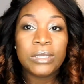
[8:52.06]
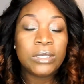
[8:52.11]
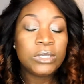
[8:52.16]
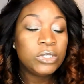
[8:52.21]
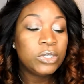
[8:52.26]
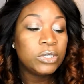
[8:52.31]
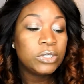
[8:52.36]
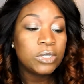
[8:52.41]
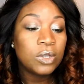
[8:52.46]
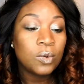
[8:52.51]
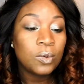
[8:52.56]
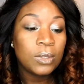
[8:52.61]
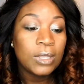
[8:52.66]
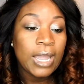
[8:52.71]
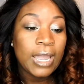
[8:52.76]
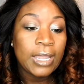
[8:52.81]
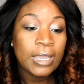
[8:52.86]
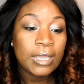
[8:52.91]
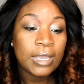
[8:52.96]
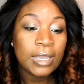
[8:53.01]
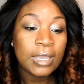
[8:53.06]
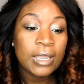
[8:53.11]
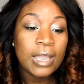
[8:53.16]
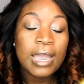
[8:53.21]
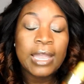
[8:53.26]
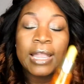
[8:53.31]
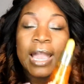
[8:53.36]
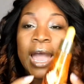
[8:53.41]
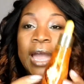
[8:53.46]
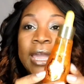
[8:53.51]
just don't like it,
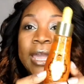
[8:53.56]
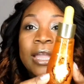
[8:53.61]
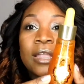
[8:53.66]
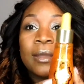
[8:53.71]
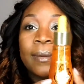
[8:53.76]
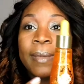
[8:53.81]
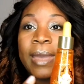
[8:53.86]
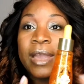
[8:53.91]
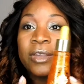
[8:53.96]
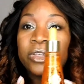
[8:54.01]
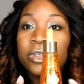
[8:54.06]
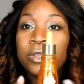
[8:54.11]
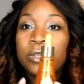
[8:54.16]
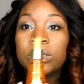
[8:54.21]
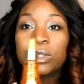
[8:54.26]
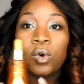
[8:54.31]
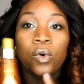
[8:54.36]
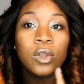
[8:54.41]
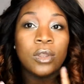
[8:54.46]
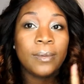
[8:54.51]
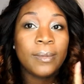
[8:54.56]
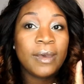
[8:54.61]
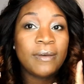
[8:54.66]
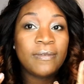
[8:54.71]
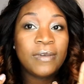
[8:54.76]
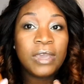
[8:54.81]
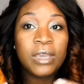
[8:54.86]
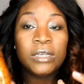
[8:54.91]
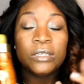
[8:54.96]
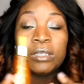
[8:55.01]
and I can't imagine this going on my
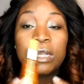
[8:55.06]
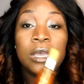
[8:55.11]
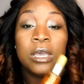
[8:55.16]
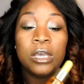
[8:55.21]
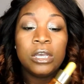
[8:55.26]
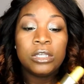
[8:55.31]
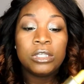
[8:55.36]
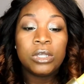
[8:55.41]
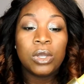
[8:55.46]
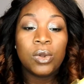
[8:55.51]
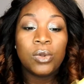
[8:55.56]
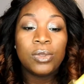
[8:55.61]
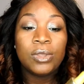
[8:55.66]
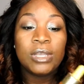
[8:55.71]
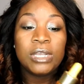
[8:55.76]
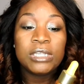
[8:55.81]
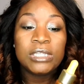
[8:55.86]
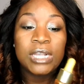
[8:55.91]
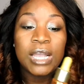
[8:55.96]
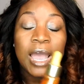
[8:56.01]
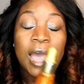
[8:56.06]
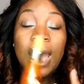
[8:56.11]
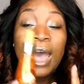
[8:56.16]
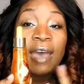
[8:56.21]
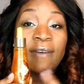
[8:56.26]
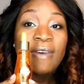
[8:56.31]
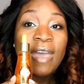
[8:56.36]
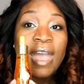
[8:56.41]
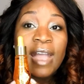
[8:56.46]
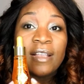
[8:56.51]
face. So this,
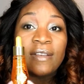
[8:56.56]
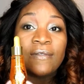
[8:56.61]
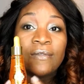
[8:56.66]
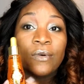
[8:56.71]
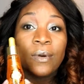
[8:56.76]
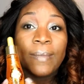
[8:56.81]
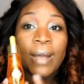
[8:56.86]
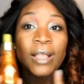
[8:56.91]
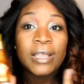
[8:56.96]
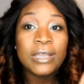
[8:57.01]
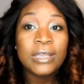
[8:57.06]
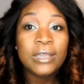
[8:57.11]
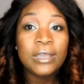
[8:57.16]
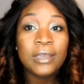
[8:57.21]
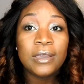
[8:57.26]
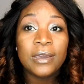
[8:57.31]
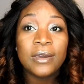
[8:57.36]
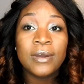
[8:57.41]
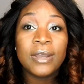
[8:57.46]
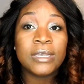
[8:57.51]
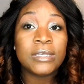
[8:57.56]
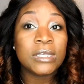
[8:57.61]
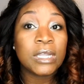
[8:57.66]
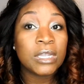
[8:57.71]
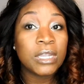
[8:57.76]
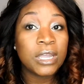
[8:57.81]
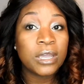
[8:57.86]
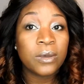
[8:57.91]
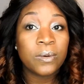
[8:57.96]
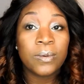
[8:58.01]
I've had it for about a year. It's a
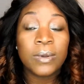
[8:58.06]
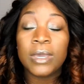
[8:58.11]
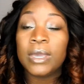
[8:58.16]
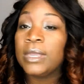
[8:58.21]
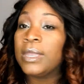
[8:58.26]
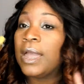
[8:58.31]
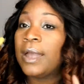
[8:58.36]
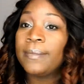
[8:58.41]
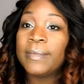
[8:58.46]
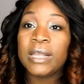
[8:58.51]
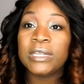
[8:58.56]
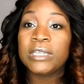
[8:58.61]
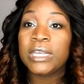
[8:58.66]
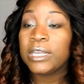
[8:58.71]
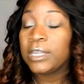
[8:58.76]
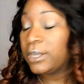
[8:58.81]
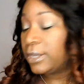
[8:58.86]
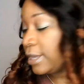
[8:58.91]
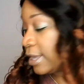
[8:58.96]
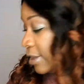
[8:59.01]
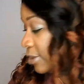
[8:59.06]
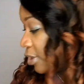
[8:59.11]
liquid. I'm not taking any kind of